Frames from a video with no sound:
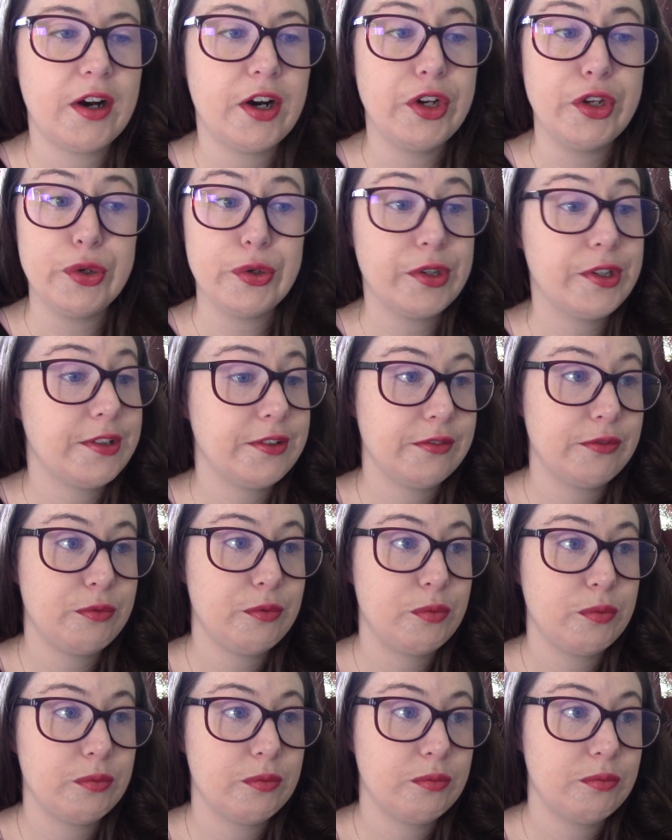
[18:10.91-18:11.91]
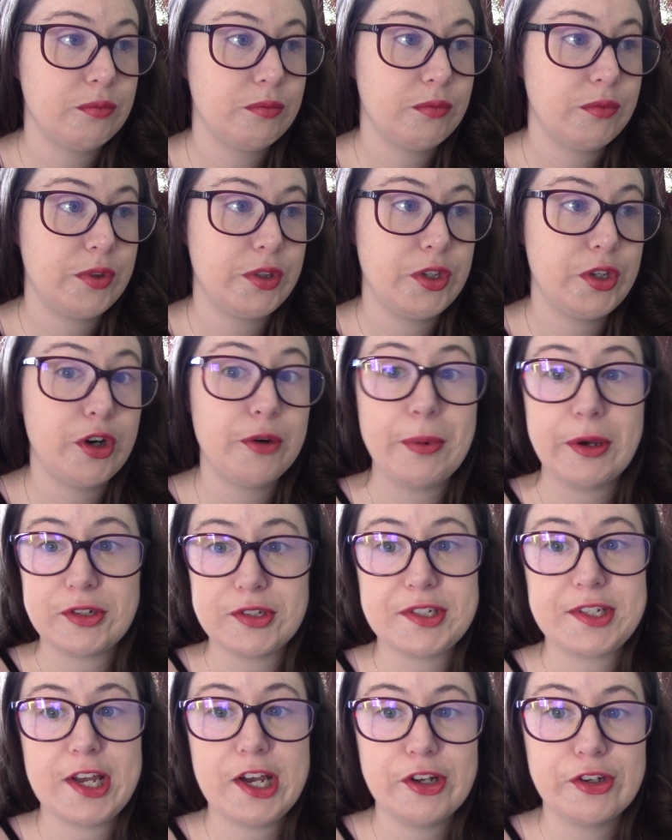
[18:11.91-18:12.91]
are you gonna you're about
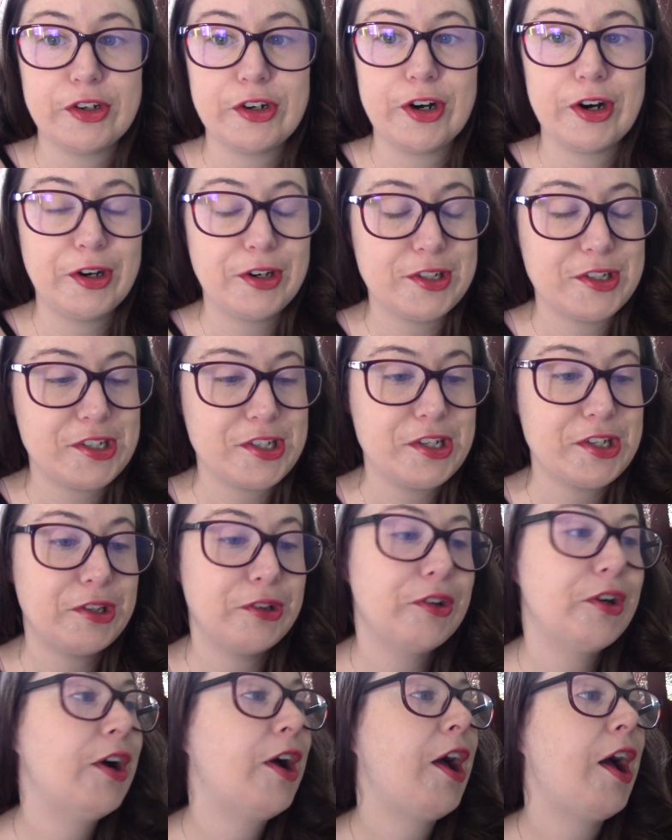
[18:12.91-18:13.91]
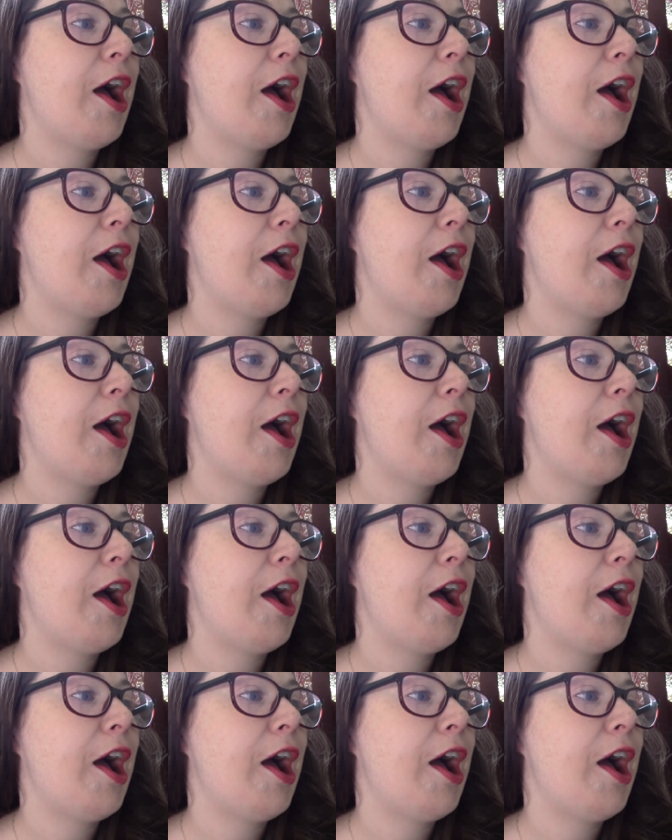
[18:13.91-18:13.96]
to tell her, aren't you?